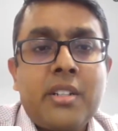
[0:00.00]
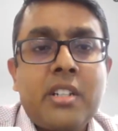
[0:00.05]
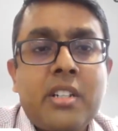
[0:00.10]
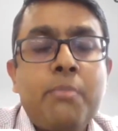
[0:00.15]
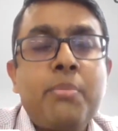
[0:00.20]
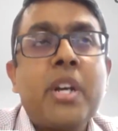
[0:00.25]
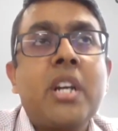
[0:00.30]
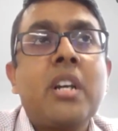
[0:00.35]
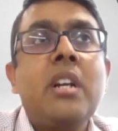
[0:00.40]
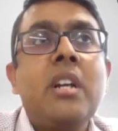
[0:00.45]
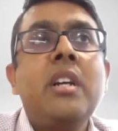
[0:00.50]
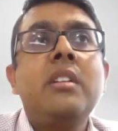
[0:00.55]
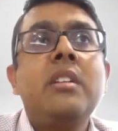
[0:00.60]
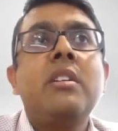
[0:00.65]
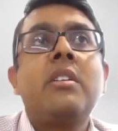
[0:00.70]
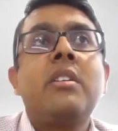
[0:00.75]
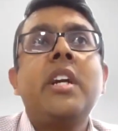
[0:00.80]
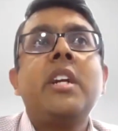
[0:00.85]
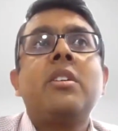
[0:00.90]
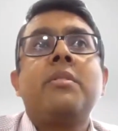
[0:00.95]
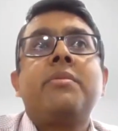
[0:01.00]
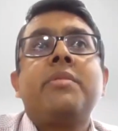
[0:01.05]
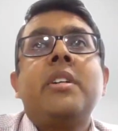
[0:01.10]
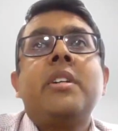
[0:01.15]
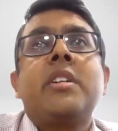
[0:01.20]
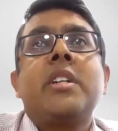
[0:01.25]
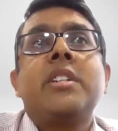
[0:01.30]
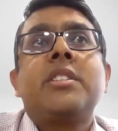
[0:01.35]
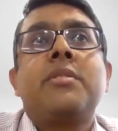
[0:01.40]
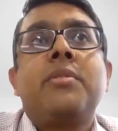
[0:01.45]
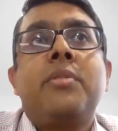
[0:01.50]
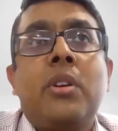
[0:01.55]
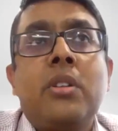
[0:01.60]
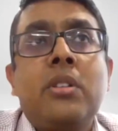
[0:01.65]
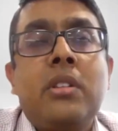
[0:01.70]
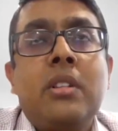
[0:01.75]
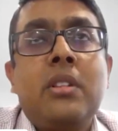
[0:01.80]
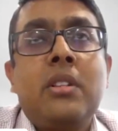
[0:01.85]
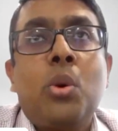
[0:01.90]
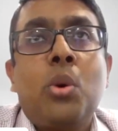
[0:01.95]
Typically, the rate of interest
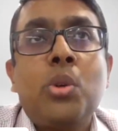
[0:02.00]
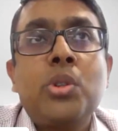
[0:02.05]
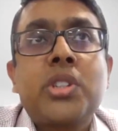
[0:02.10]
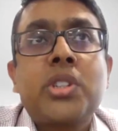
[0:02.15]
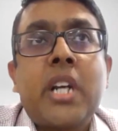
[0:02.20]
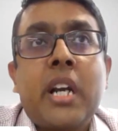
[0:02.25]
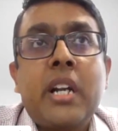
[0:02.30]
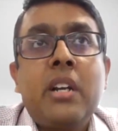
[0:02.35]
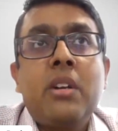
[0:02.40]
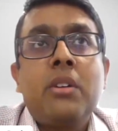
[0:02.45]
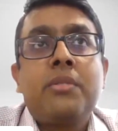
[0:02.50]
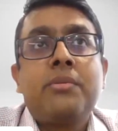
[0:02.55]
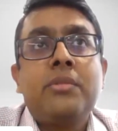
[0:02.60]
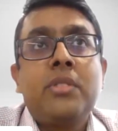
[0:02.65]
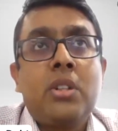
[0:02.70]
for those kind of